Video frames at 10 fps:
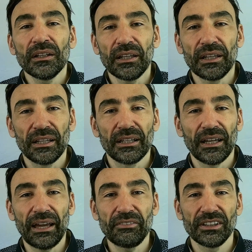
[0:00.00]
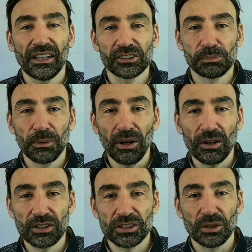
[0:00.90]
having large
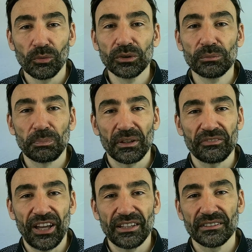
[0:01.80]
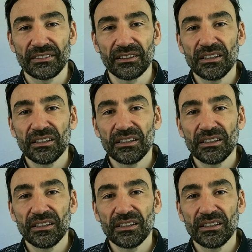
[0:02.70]
blocks would prevent